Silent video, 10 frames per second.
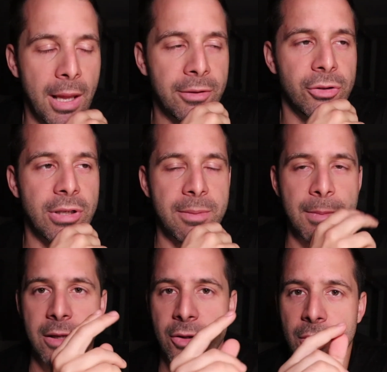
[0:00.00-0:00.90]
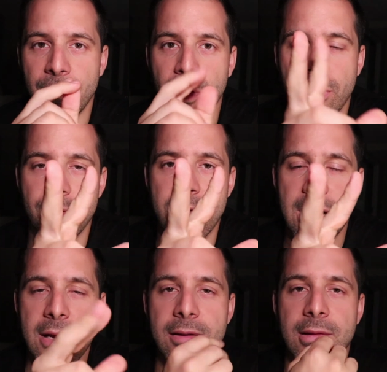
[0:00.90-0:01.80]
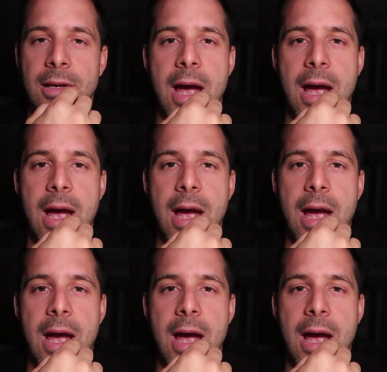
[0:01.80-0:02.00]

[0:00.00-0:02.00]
Plan to take melatonin for 3 days.